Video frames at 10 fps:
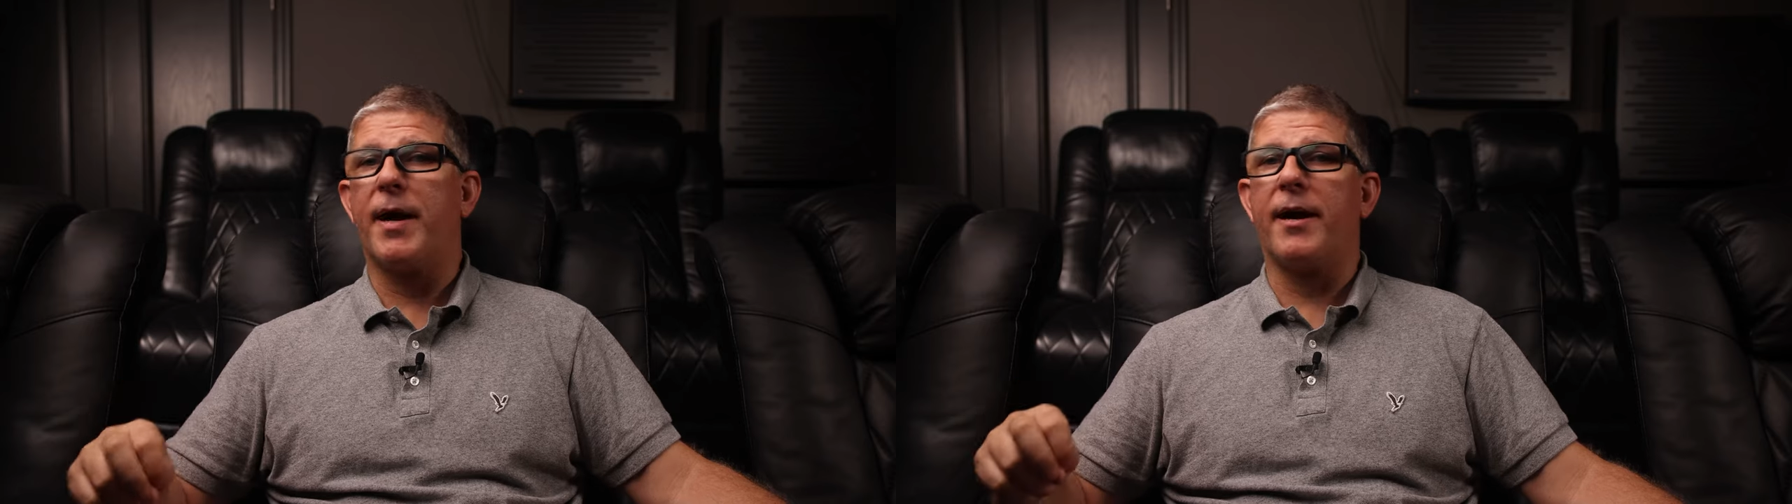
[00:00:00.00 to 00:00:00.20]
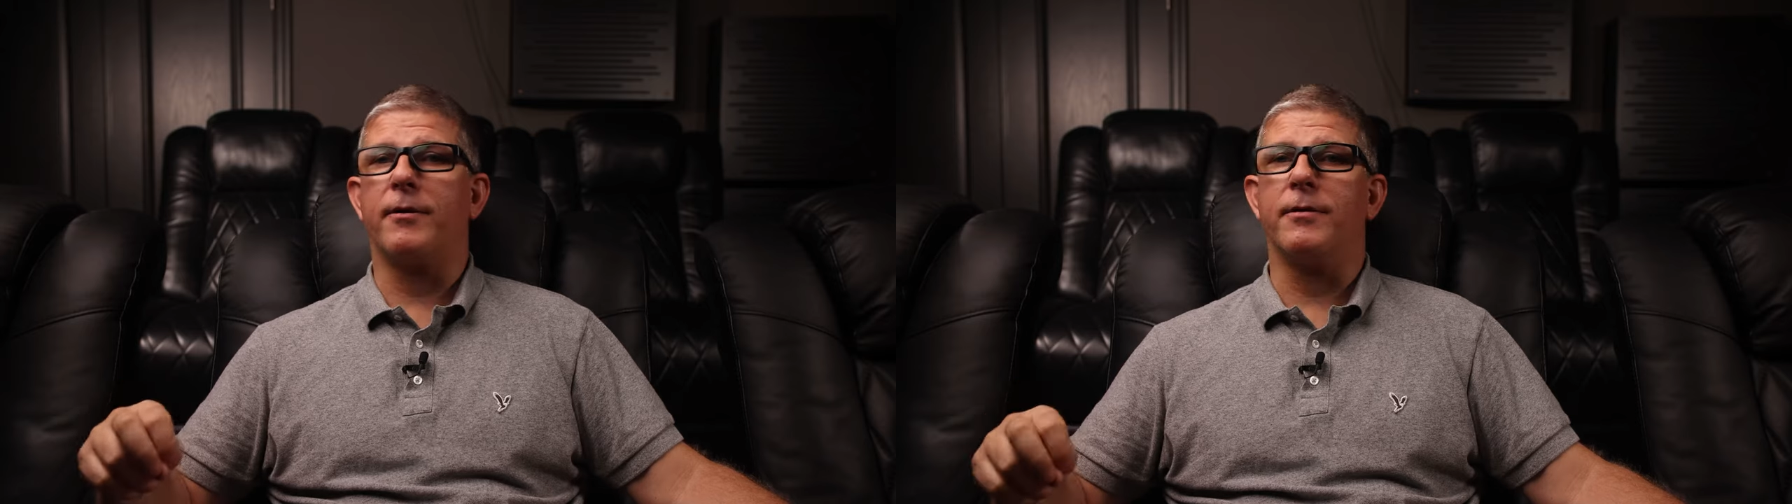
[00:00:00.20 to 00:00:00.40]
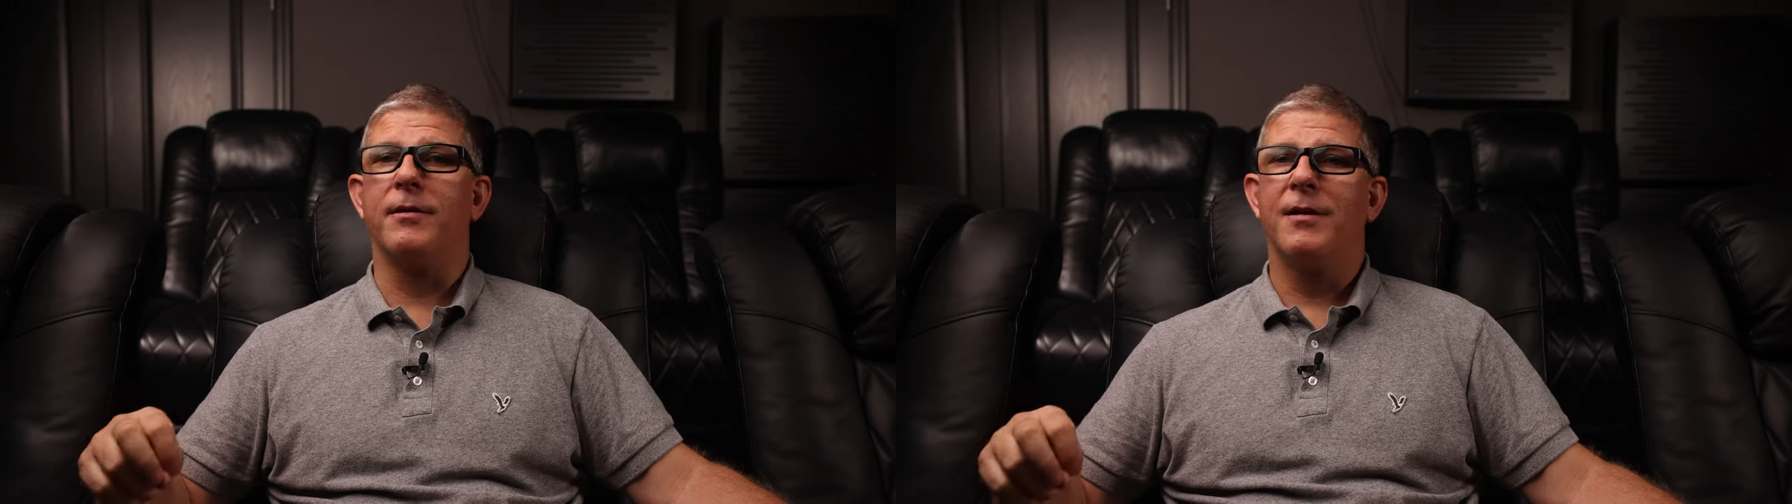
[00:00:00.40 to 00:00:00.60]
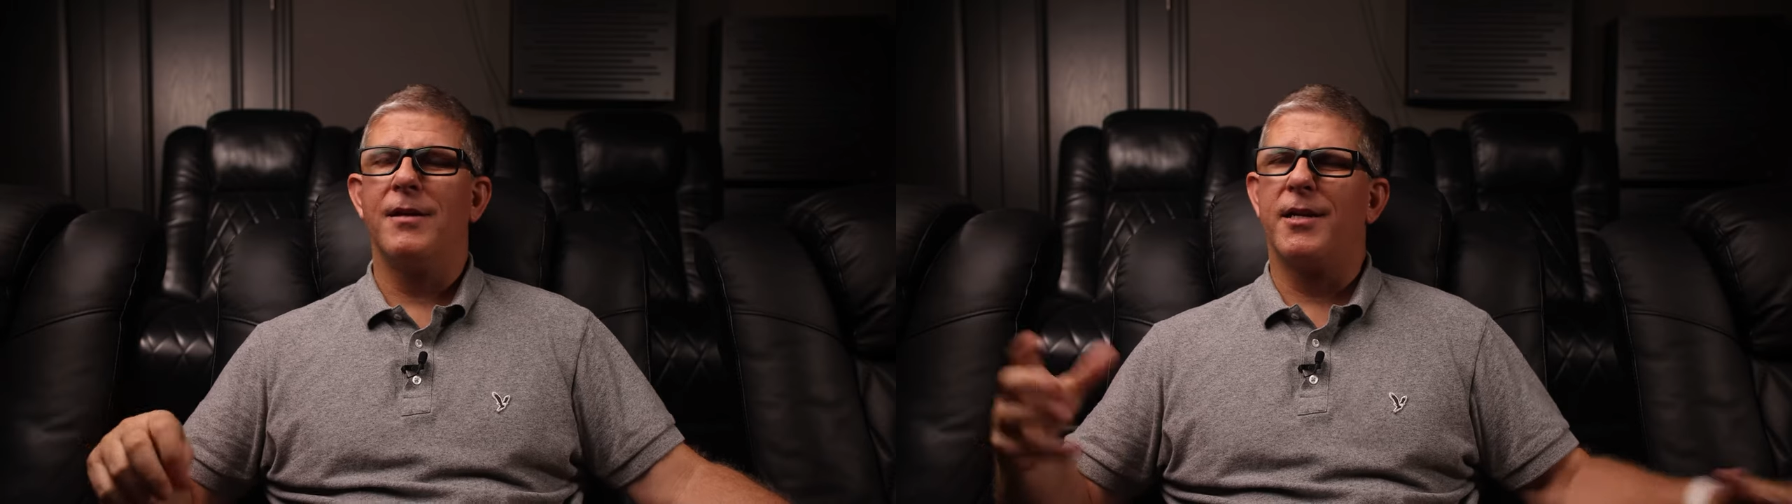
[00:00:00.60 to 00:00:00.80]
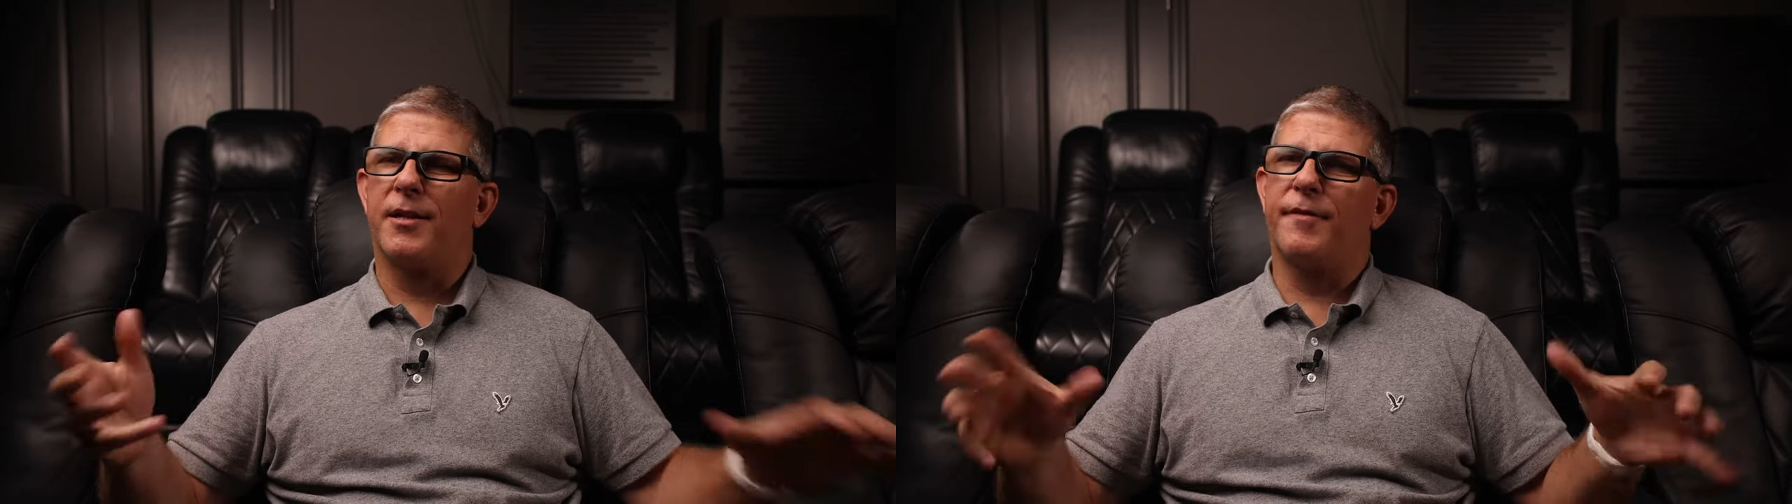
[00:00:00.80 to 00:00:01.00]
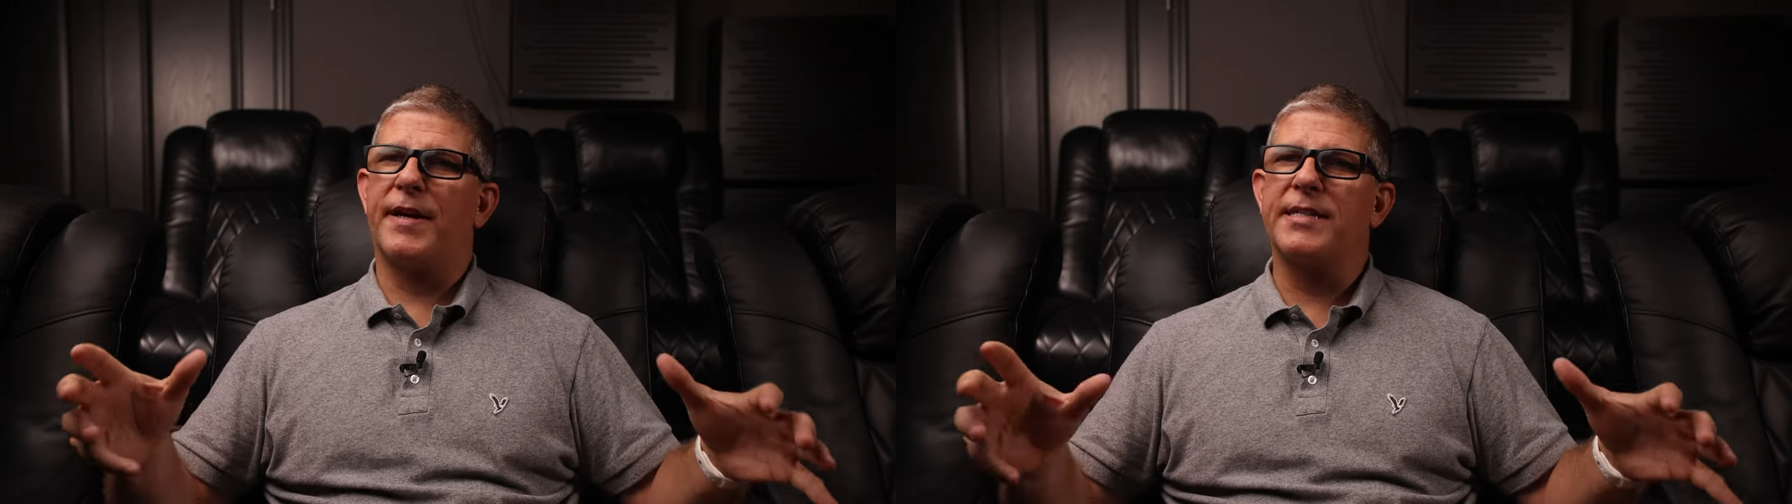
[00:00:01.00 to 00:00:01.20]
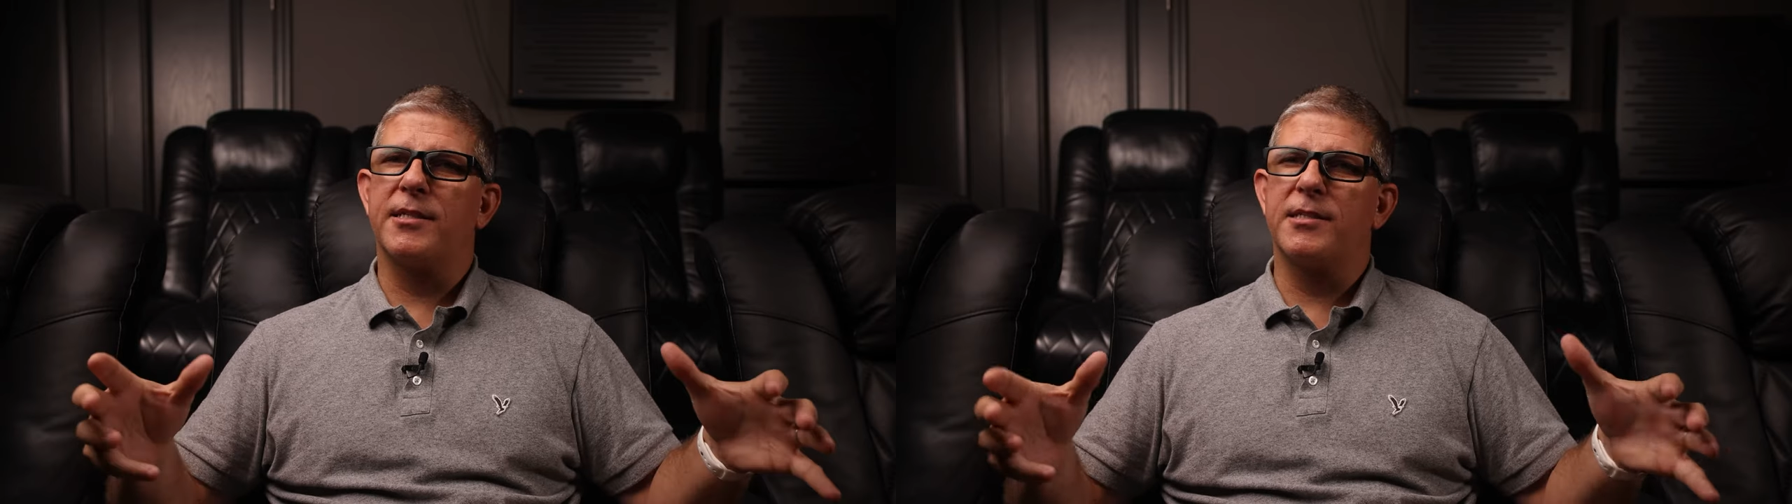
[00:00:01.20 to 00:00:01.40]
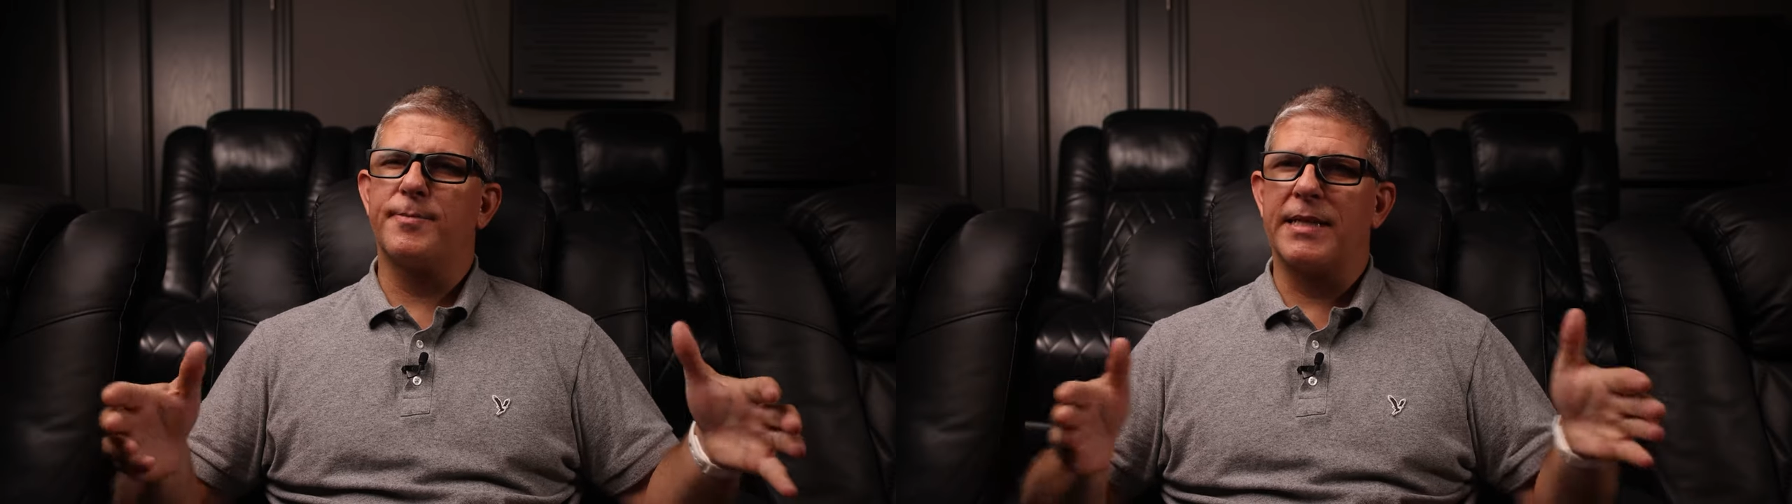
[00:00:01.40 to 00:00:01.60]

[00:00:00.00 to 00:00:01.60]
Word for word: pattern now the VESA is